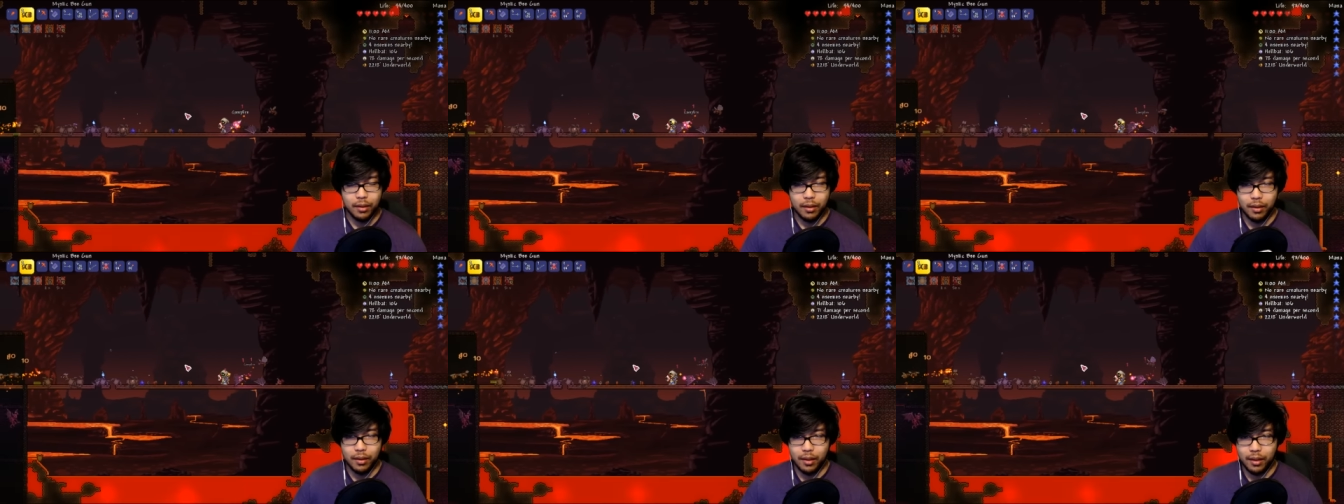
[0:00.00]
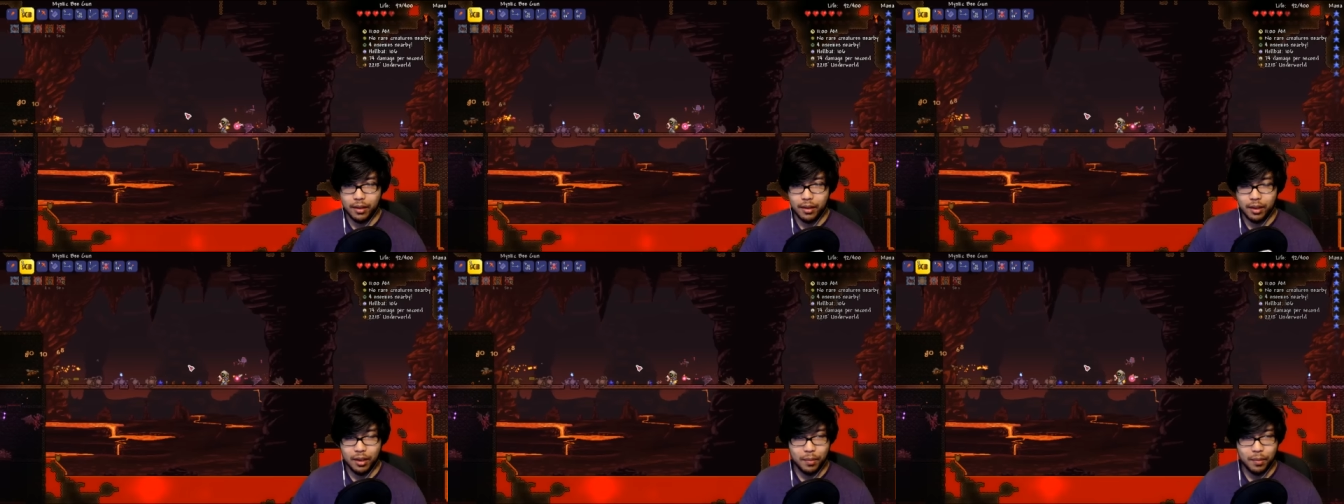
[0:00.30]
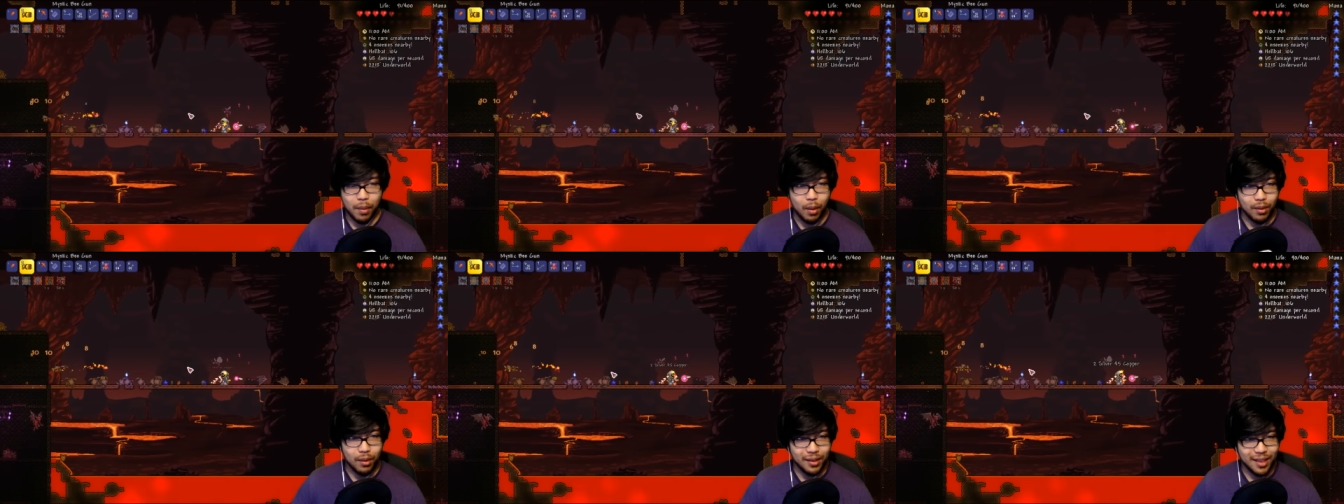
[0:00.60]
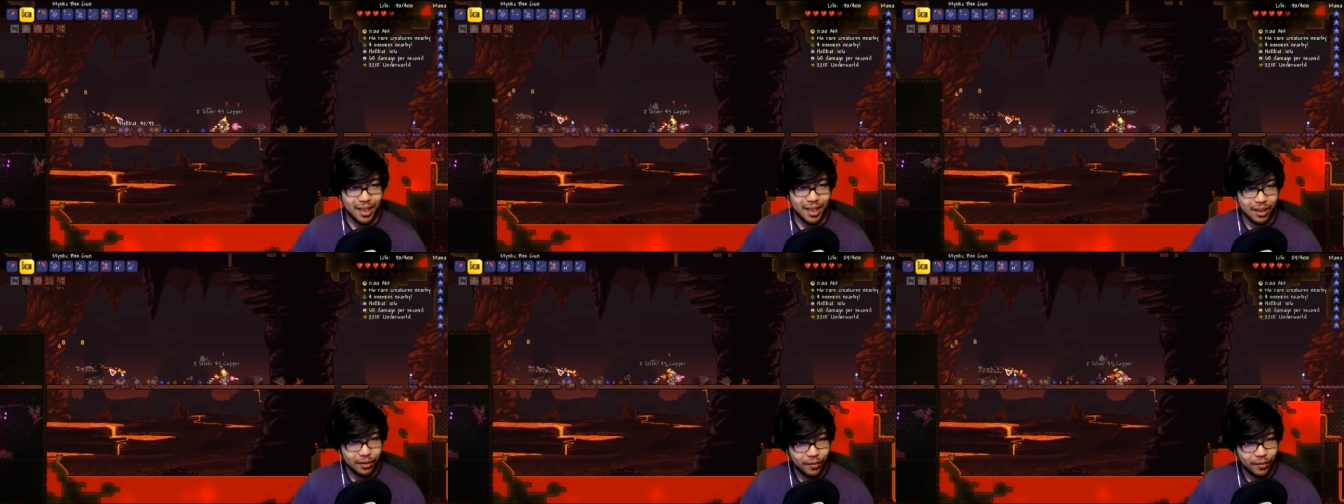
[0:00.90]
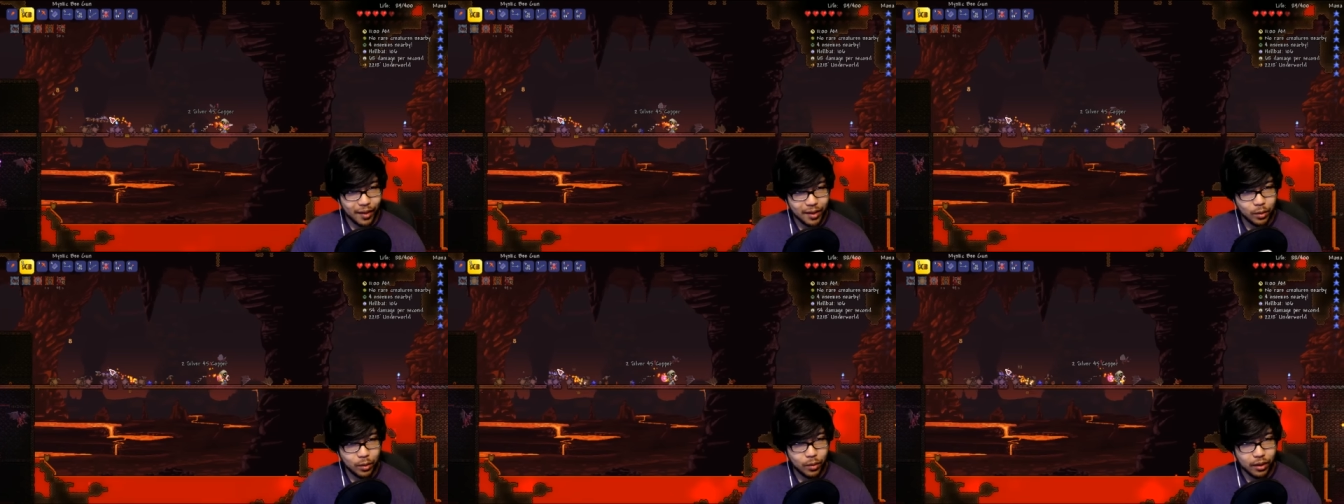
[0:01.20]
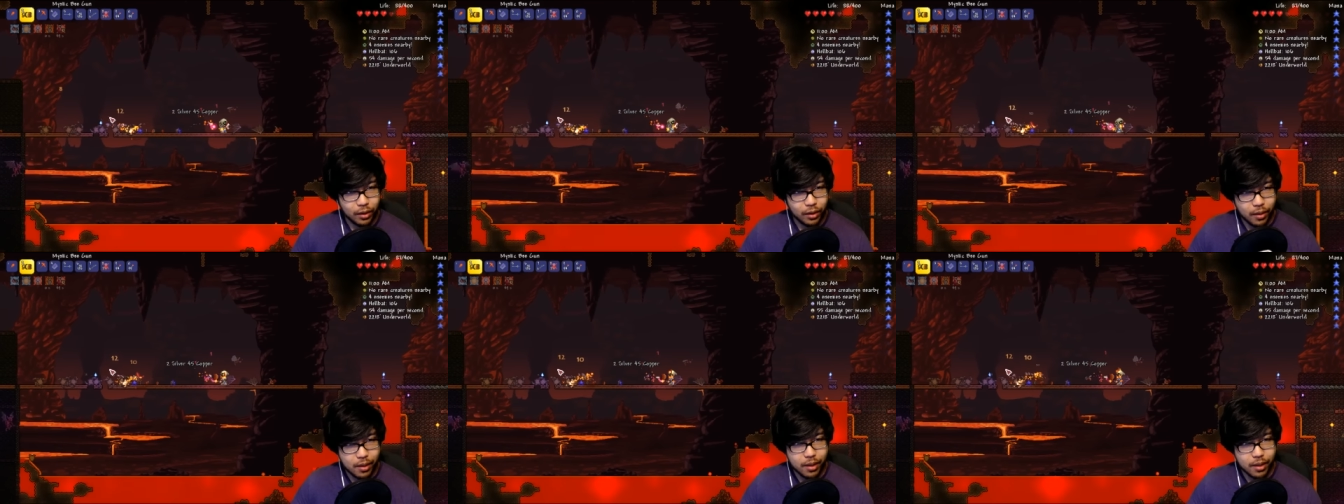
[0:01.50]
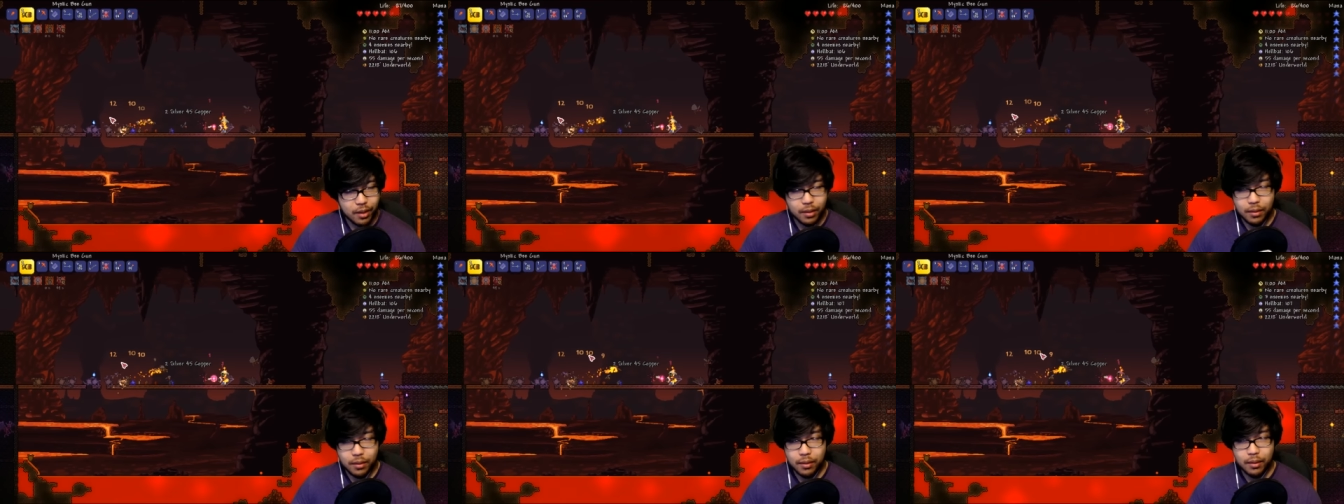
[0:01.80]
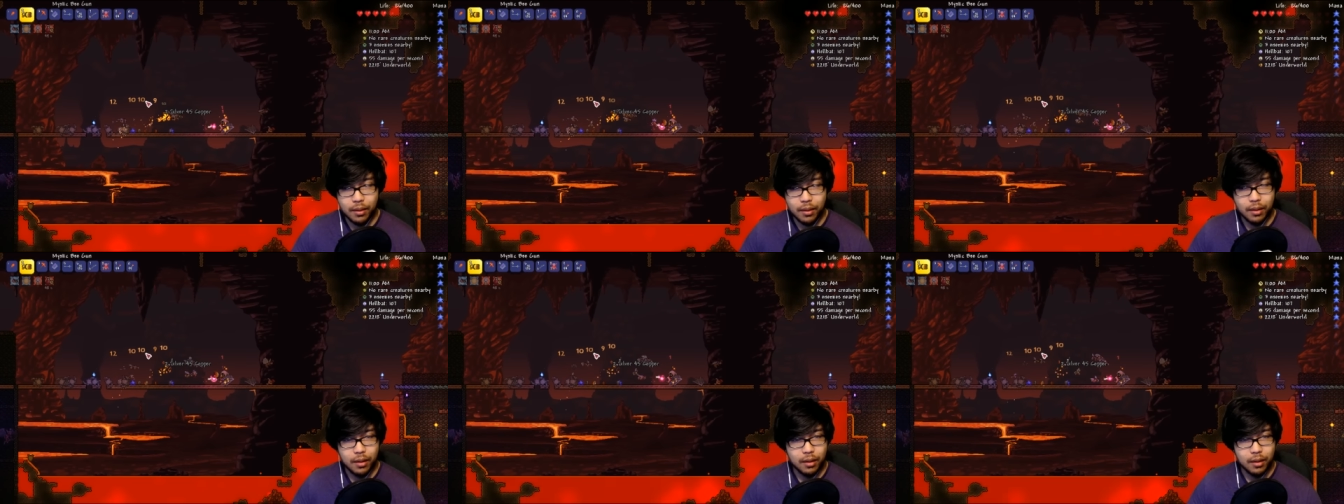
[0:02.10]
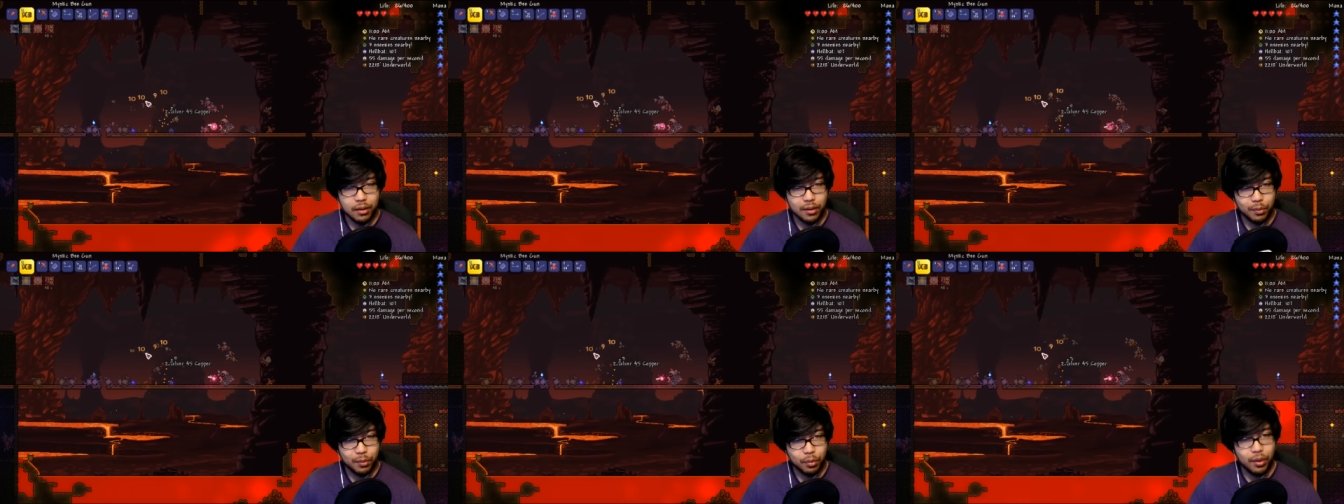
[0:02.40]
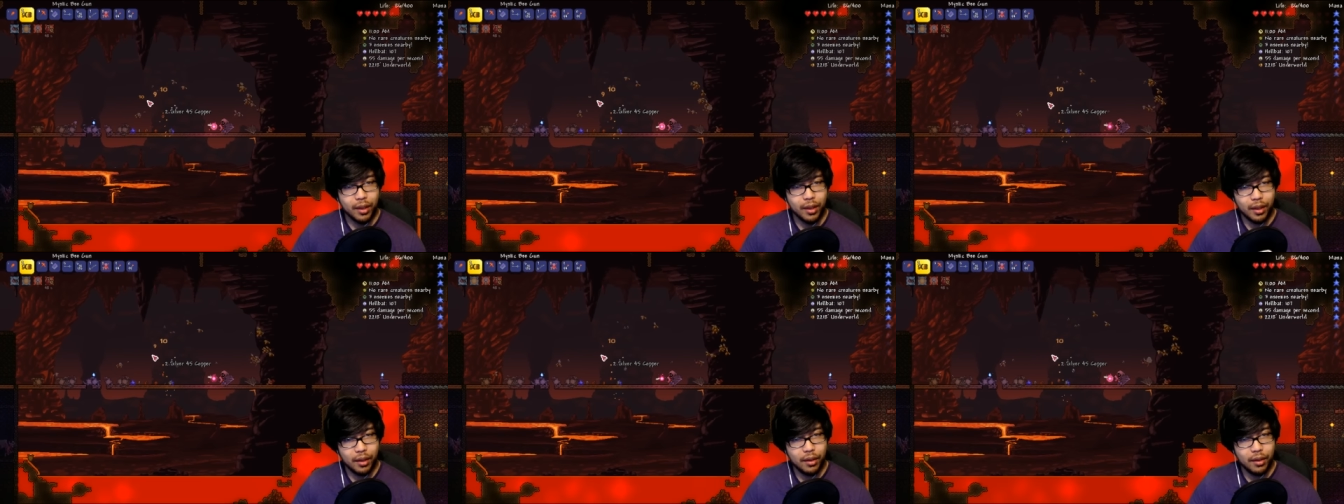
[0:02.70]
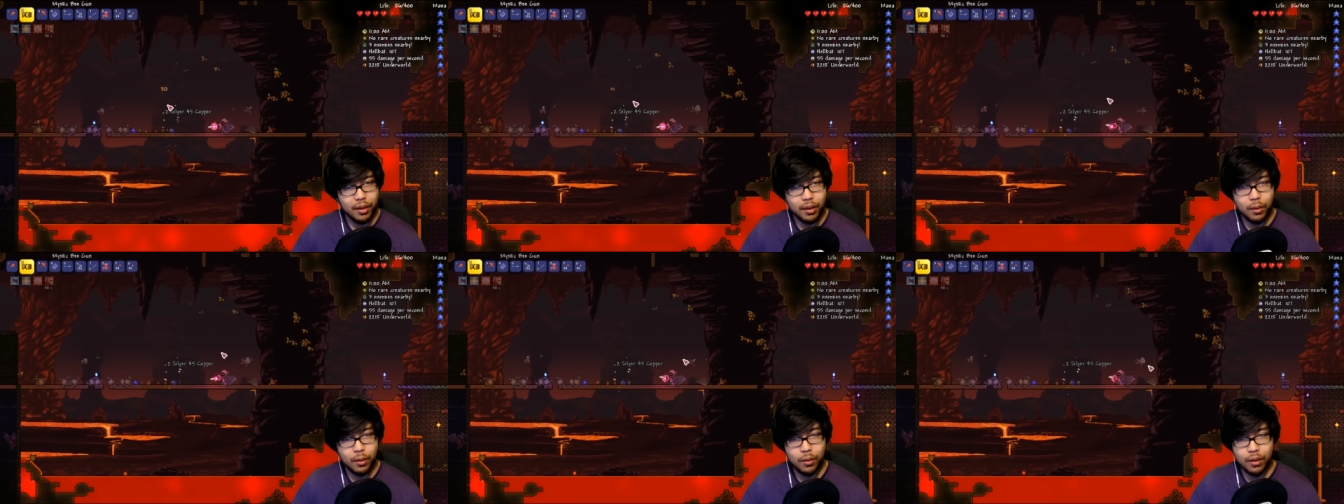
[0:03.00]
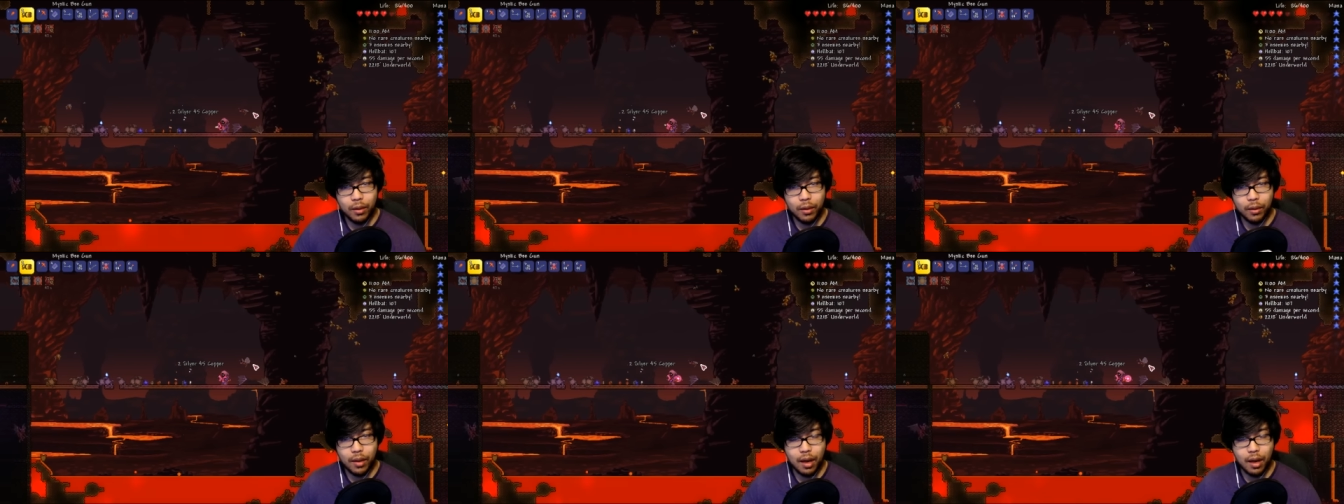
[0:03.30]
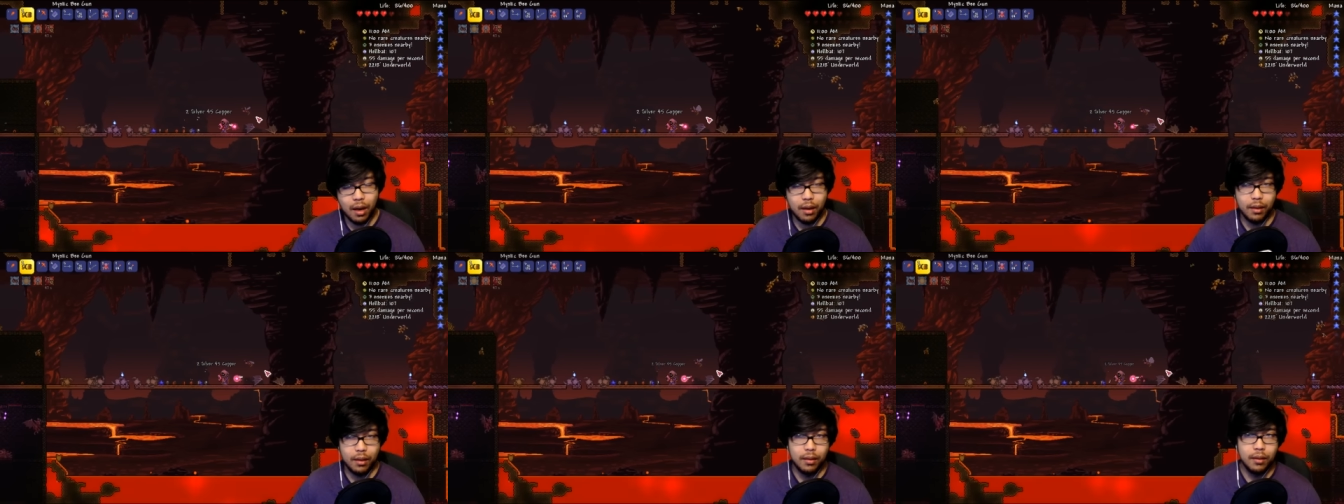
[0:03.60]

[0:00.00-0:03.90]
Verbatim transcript: and your opponent sacrifices one creature. It's a pretty good Yu-Gi-Oh card.